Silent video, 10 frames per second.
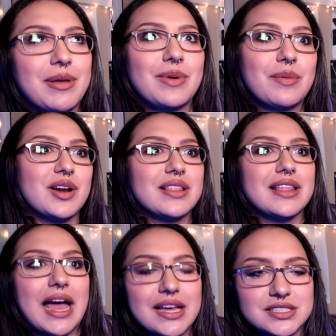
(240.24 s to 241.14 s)
mean, we were
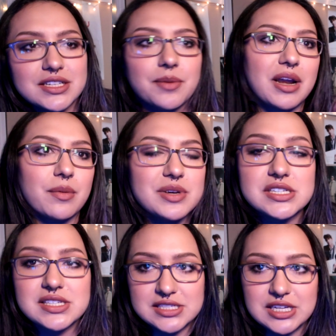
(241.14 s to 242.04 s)
last year, but are we
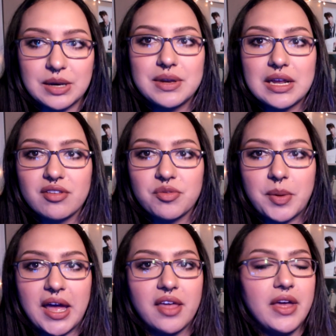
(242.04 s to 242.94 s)
just continuing down this
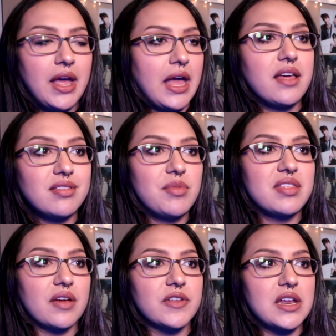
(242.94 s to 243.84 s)
path? SM
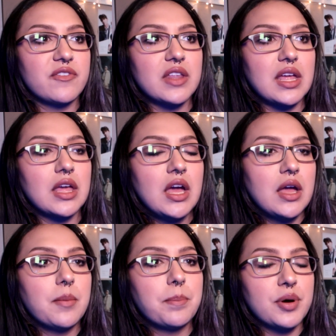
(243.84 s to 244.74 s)
is definitely, I feel like,
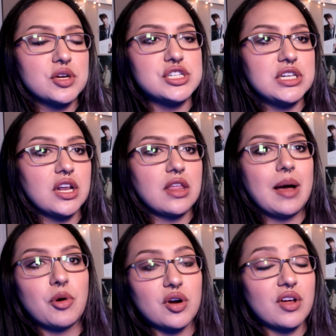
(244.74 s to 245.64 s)
pushing a
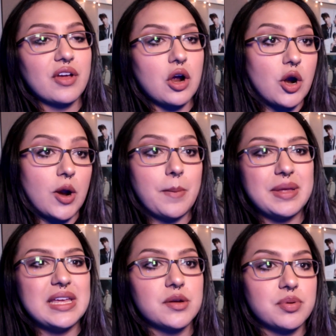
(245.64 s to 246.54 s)
lot more of their
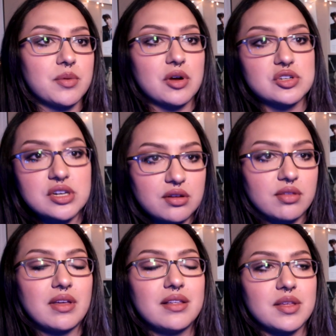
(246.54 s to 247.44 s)
R&B in a promotional
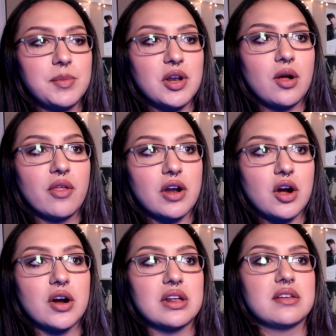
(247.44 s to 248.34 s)
sense. I mean, all their
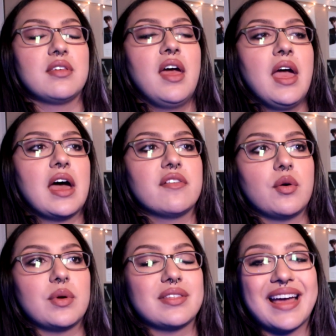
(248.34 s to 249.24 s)
artists have
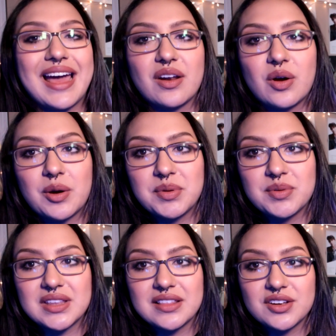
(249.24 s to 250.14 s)
always had R&B
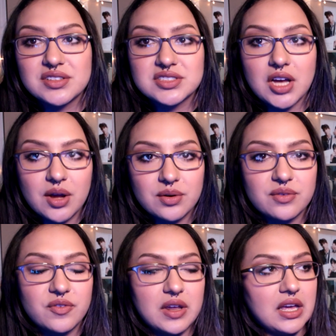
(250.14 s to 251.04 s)
within their
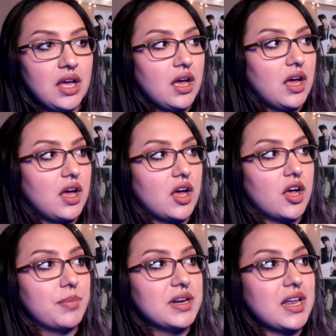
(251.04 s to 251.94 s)
discography,
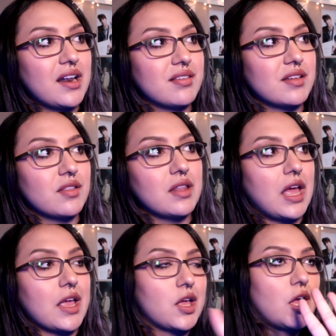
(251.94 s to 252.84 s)
uh, but not necessarily
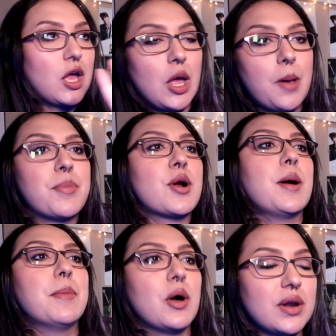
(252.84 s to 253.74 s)
like
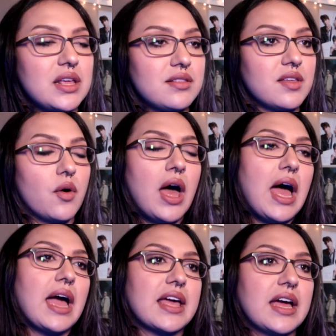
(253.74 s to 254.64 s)
promoted. So
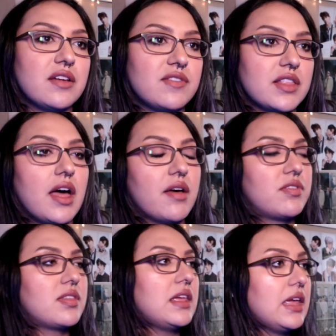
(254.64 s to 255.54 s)
I kind of
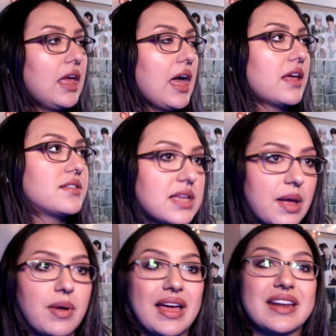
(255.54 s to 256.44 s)
love seeing
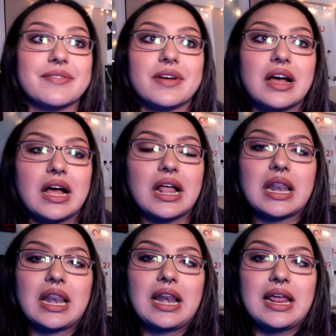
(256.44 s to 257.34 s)
SM kind of
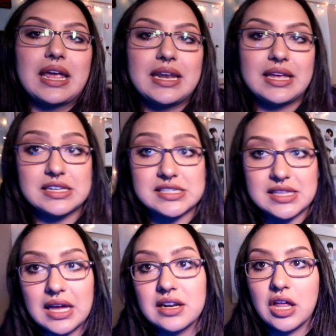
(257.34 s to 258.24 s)
lean
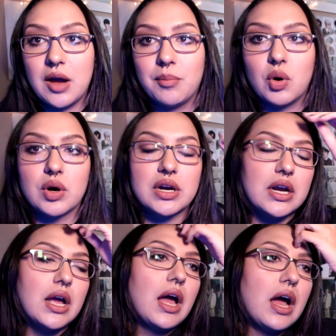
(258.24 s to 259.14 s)
into that a lot more.